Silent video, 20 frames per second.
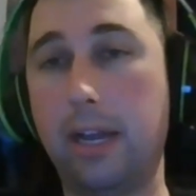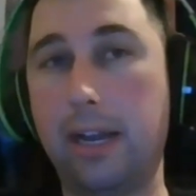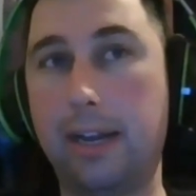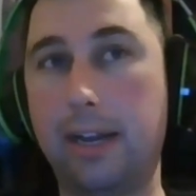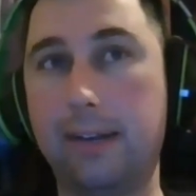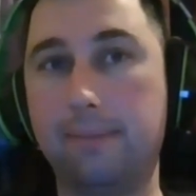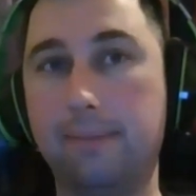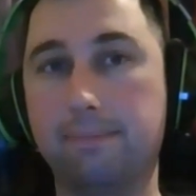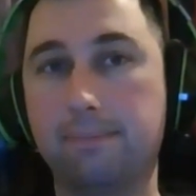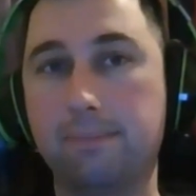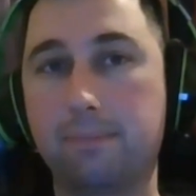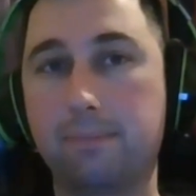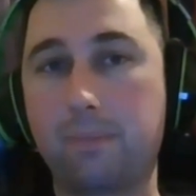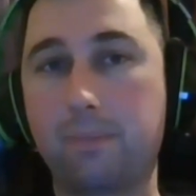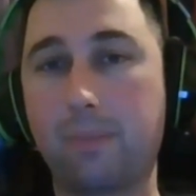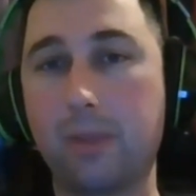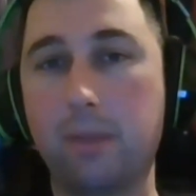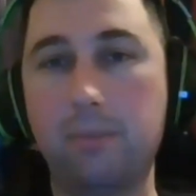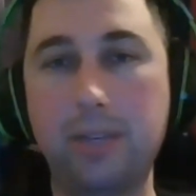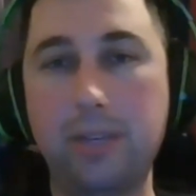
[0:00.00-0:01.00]
Um,
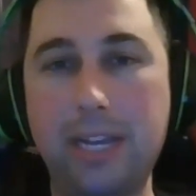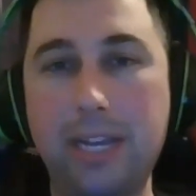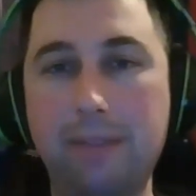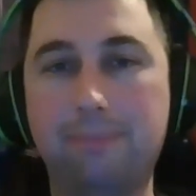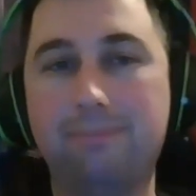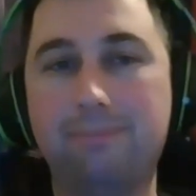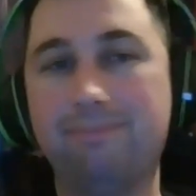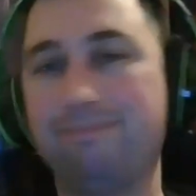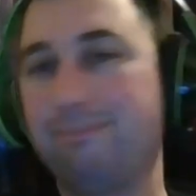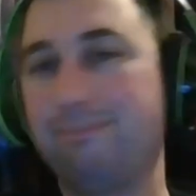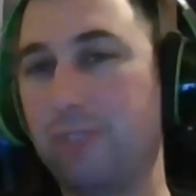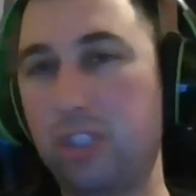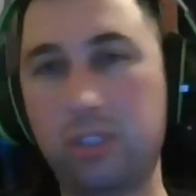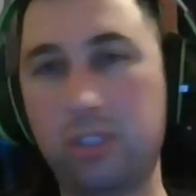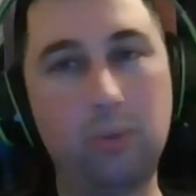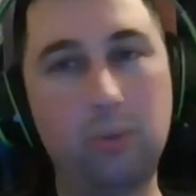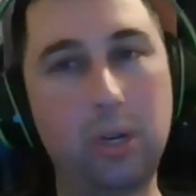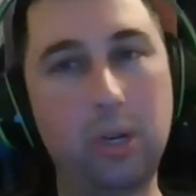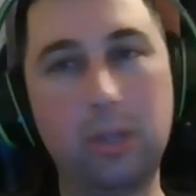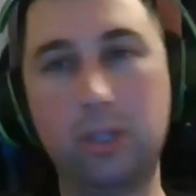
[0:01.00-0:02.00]
but yeah,
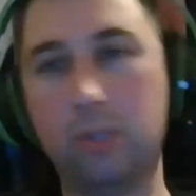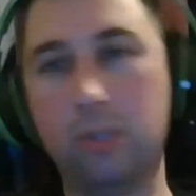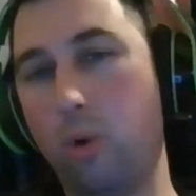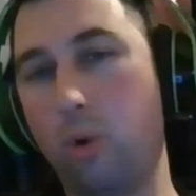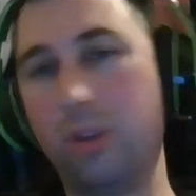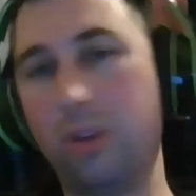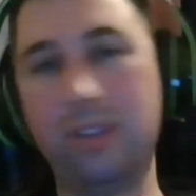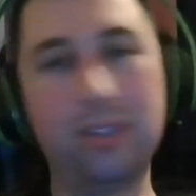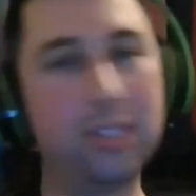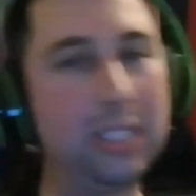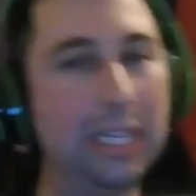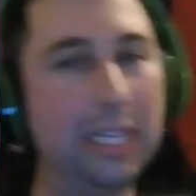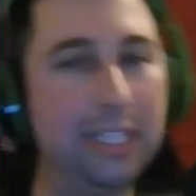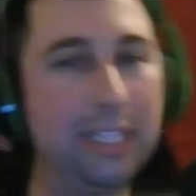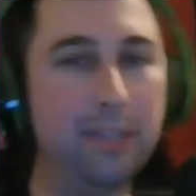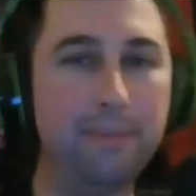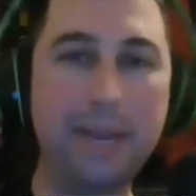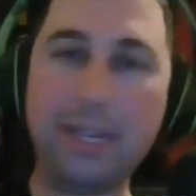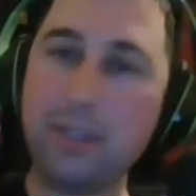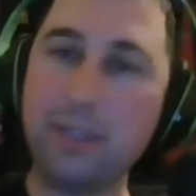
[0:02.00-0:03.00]
just one of those more little
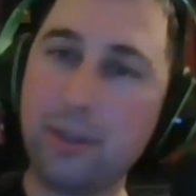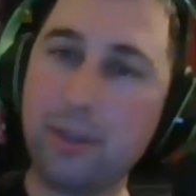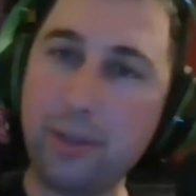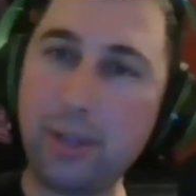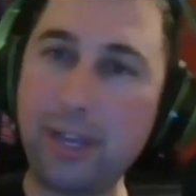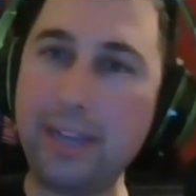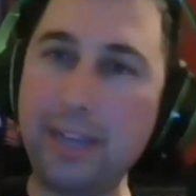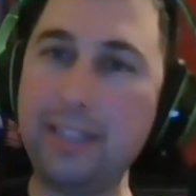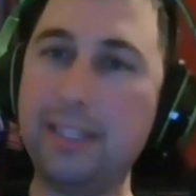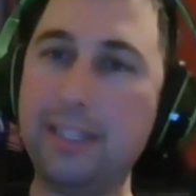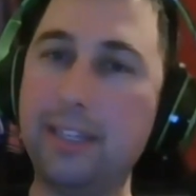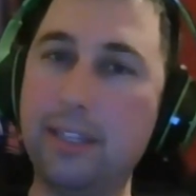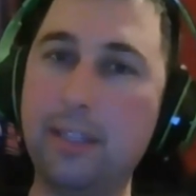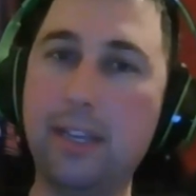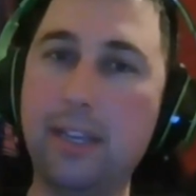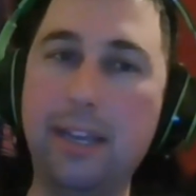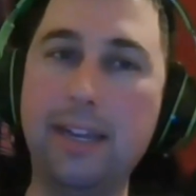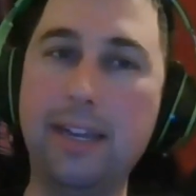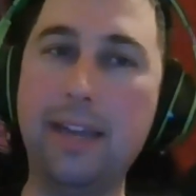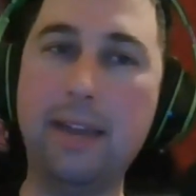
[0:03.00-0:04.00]
sentimental things.
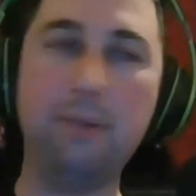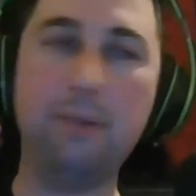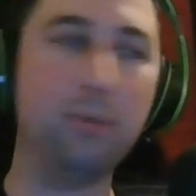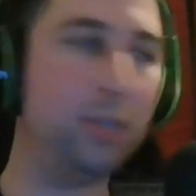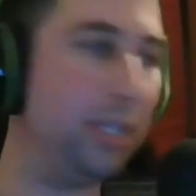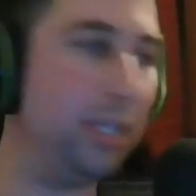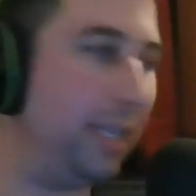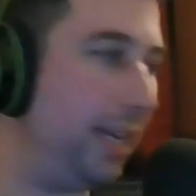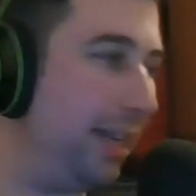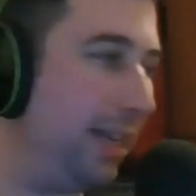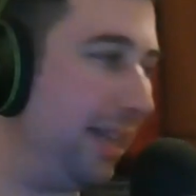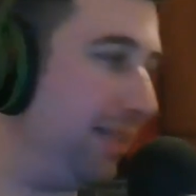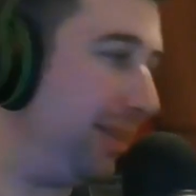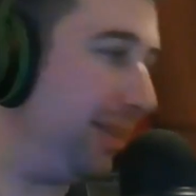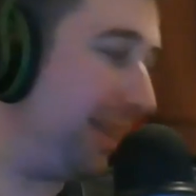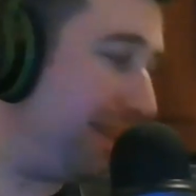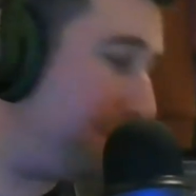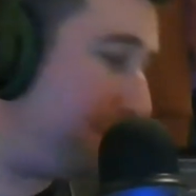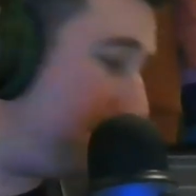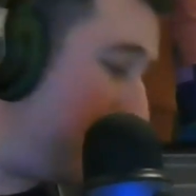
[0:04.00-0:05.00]
And it was again. I
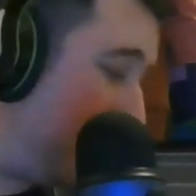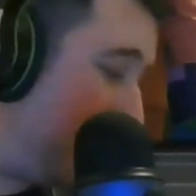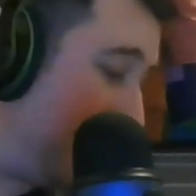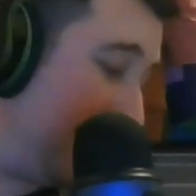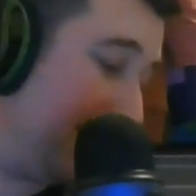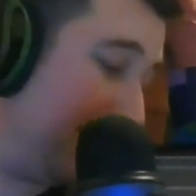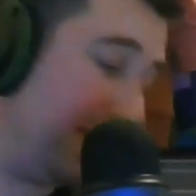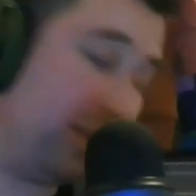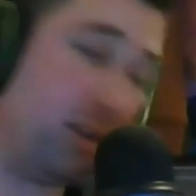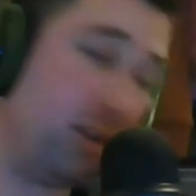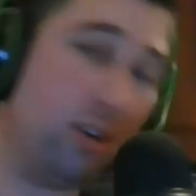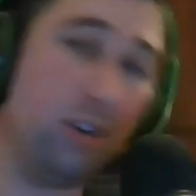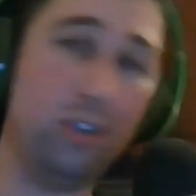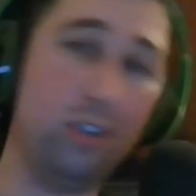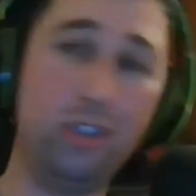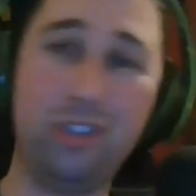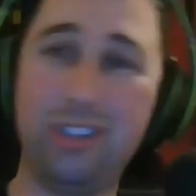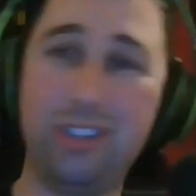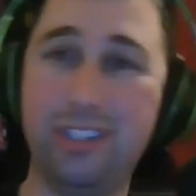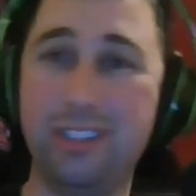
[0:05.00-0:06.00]
think I paid like
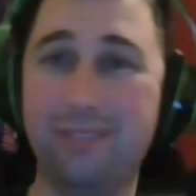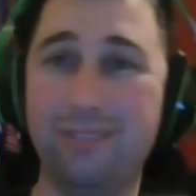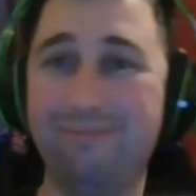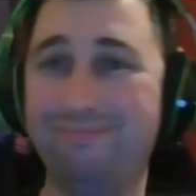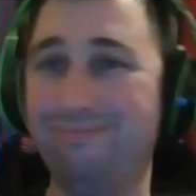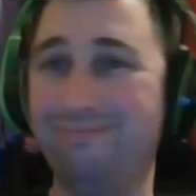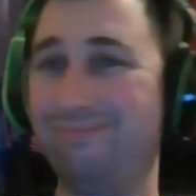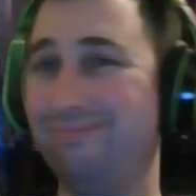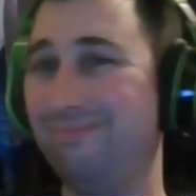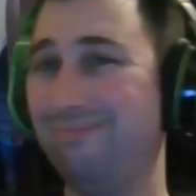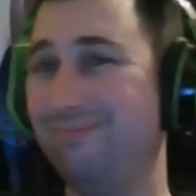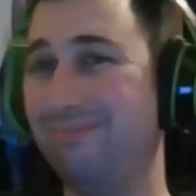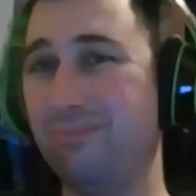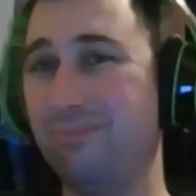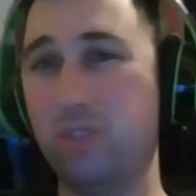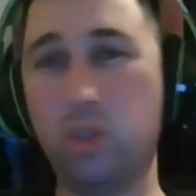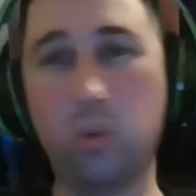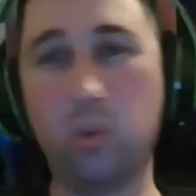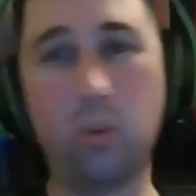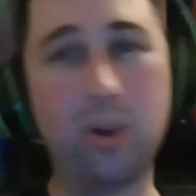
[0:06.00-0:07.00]

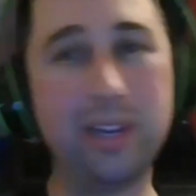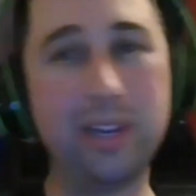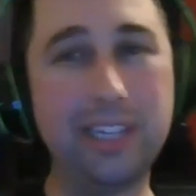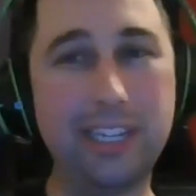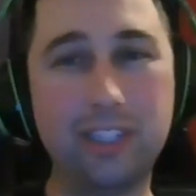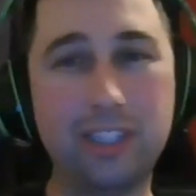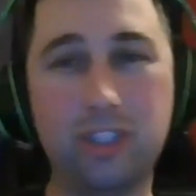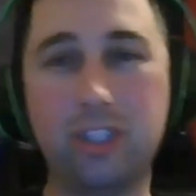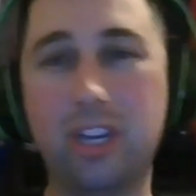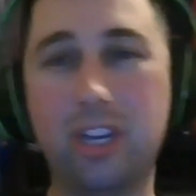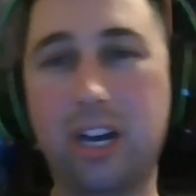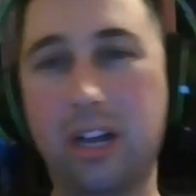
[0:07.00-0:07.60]
$120-ish.